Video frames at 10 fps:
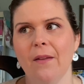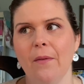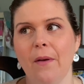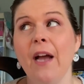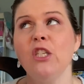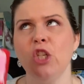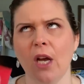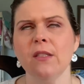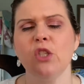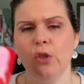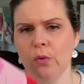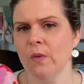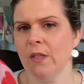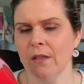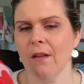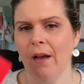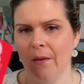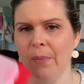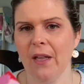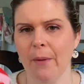I just used
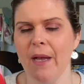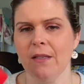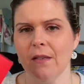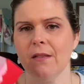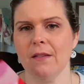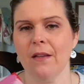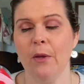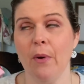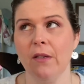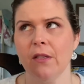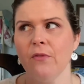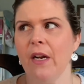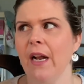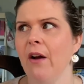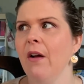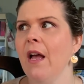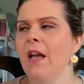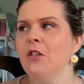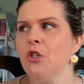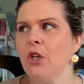a peeling mask. It's in the process right now.
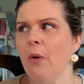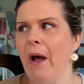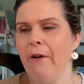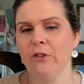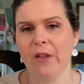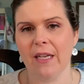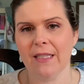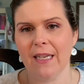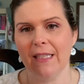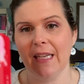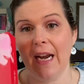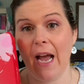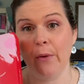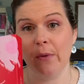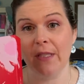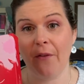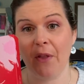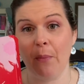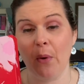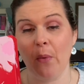So after that's said and done, I will
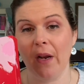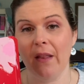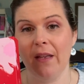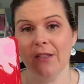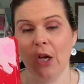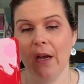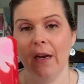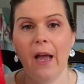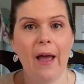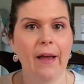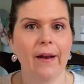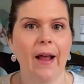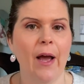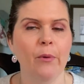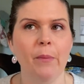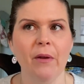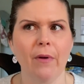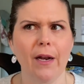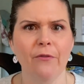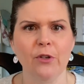definitely put one of these on and I will be
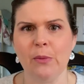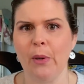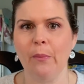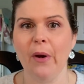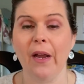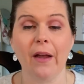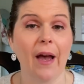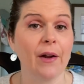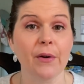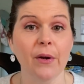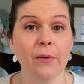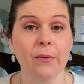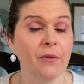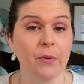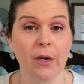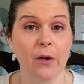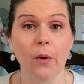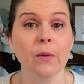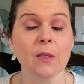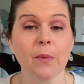ready for spring break. I don't know if we're going to go
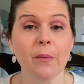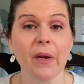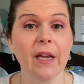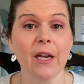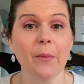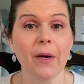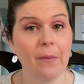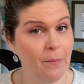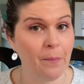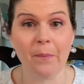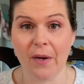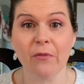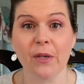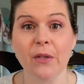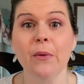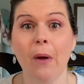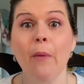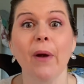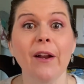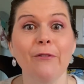on spring break anywhere, but if we do,
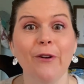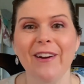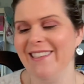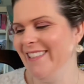I'm ready for it.